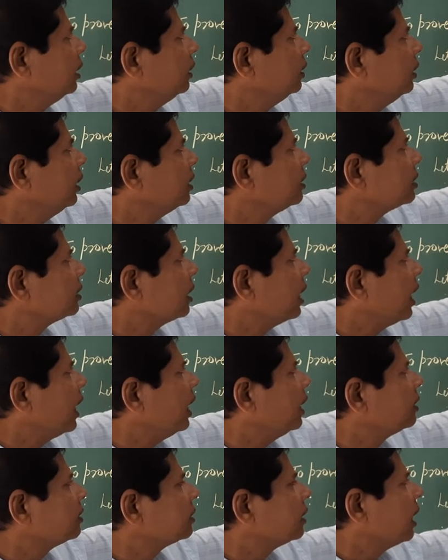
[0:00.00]
this
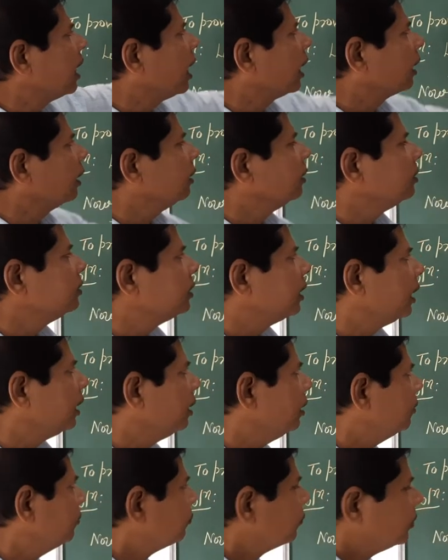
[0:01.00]
as angle z,
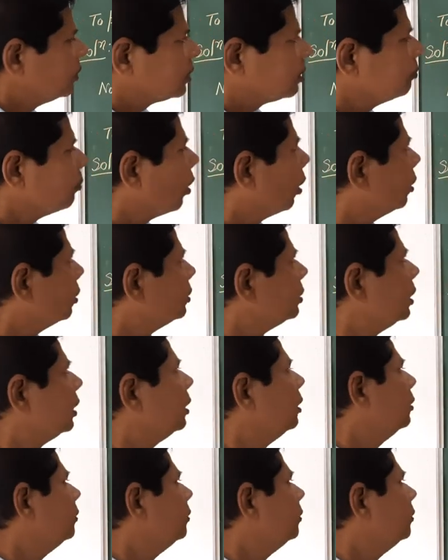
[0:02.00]
small z